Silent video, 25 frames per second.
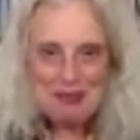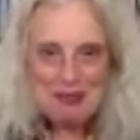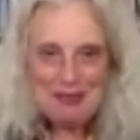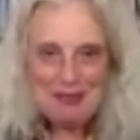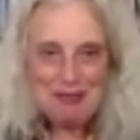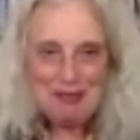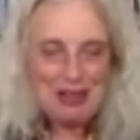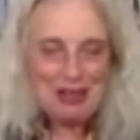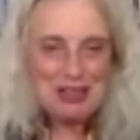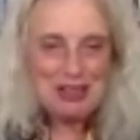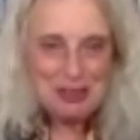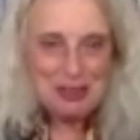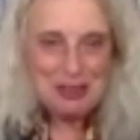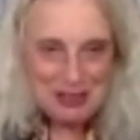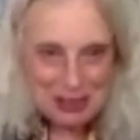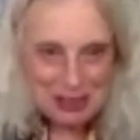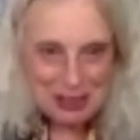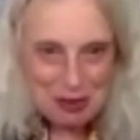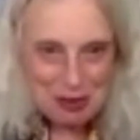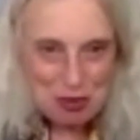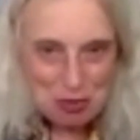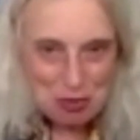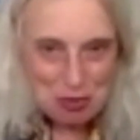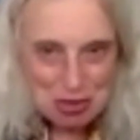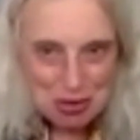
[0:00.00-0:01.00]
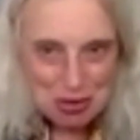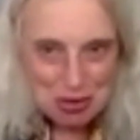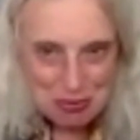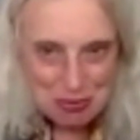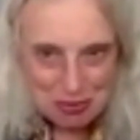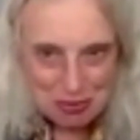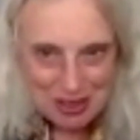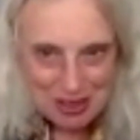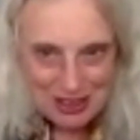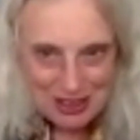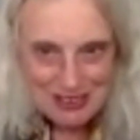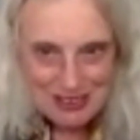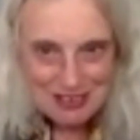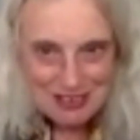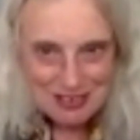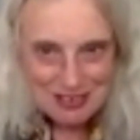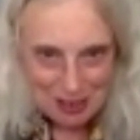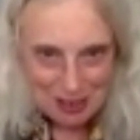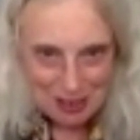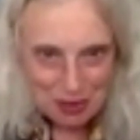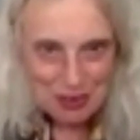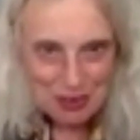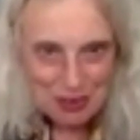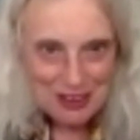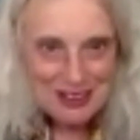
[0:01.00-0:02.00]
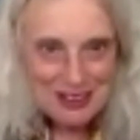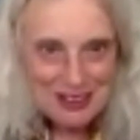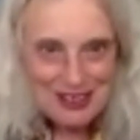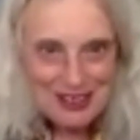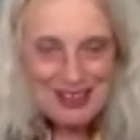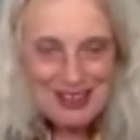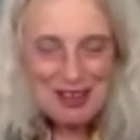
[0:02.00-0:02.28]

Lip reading: where you can also find other